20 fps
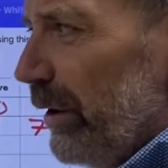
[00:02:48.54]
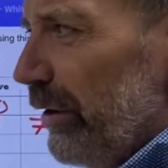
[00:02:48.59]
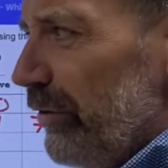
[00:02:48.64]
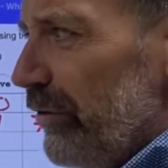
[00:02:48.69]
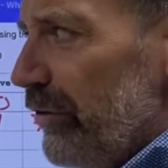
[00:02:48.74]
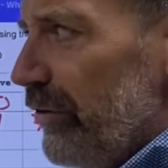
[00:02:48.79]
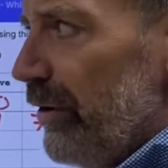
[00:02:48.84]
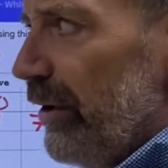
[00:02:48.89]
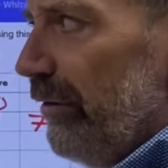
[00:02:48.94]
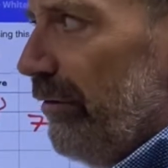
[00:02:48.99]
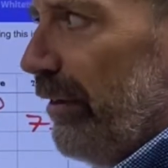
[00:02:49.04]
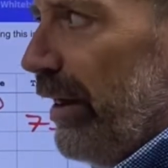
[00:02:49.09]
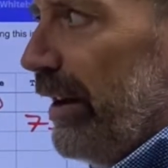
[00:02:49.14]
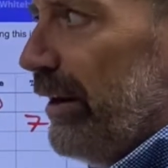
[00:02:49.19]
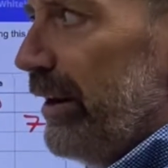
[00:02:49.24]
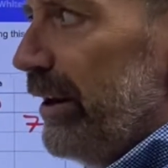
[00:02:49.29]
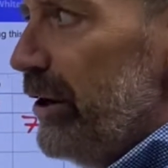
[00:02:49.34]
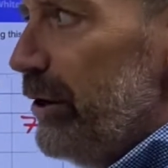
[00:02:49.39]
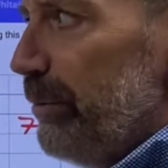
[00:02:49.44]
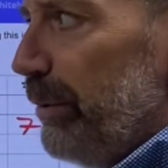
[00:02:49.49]
can serve that
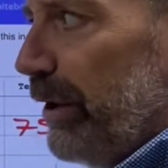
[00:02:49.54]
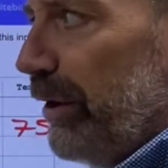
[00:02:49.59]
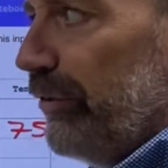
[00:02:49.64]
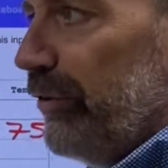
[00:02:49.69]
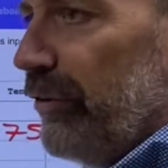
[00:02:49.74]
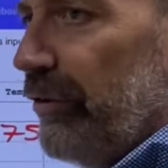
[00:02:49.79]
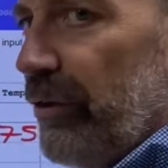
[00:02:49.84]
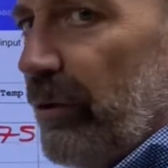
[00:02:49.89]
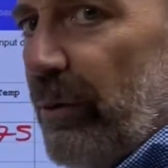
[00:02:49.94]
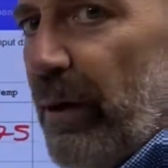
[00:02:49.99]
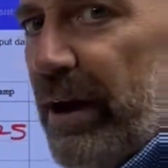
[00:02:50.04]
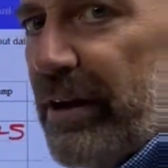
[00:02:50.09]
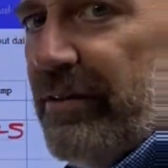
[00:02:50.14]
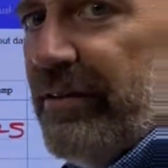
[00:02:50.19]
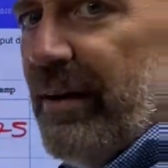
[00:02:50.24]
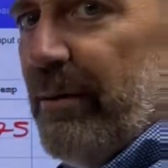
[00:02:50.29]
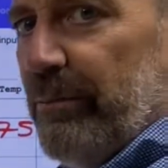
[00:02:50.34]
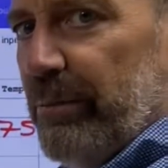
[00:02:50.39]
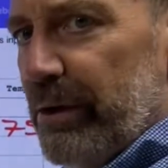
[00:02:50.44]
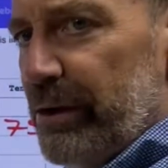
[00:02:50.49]
dish because it's the right
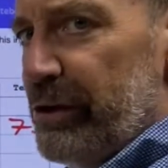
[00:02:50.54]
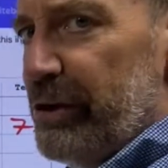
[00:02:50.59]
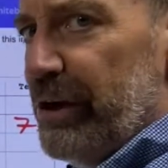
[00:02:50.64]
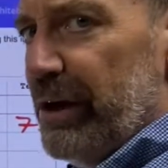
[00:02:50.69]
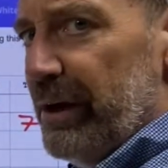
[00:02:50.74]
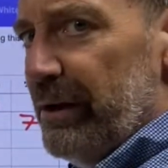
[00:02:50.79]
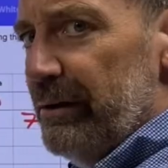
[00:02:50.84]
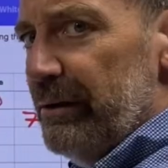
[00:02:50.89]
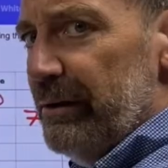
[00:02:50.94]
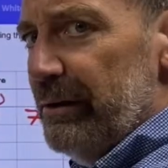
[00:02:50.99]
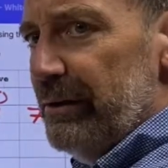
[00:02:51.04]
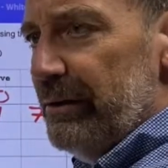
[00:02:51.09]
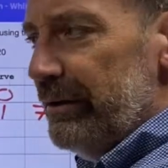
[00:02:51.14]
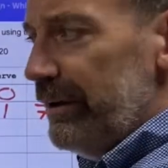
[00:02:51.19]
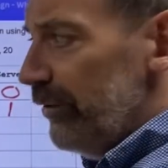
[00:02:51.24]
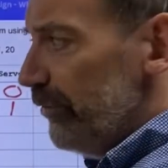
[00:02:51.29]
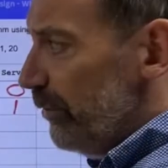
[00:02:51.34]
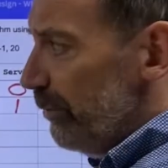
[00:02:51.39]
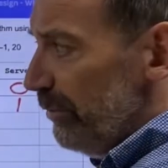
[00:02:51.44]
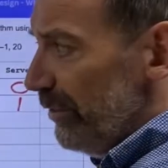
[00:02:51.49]
temperature.
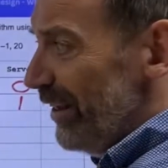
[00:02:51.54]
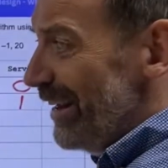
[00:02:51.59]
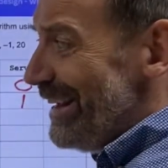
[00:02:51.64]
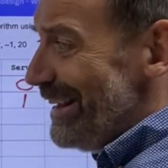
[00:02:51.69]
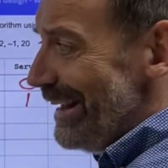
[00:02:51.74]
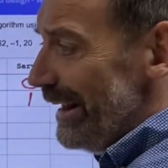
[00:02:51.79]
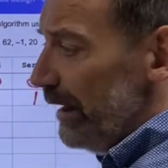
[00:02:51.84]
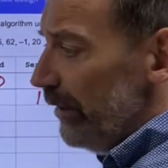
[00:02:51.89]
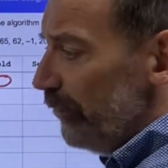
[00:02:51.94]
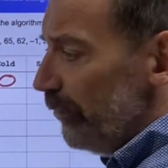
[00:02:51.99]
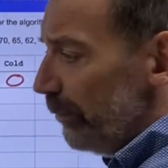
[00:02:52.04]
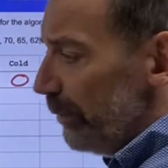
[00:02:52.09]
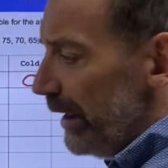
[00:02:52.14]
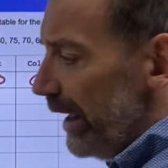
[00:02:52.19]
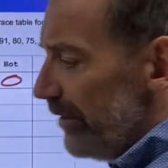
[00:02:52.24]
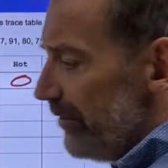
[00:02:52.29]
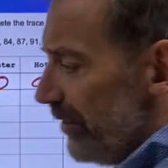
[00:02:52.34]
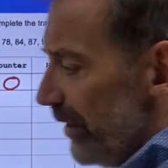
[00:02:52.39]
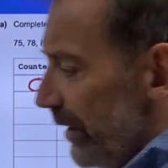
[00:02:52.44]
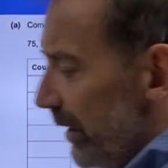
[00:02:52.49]
That's from thinking, that's from
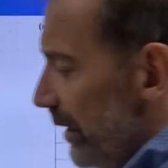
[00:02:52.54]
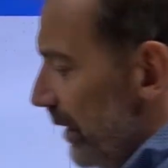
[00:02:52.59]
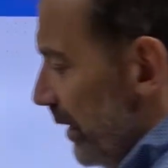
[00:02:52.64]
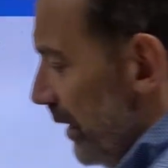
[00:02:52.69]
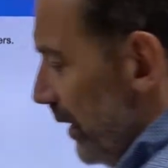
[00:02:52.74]
guessing.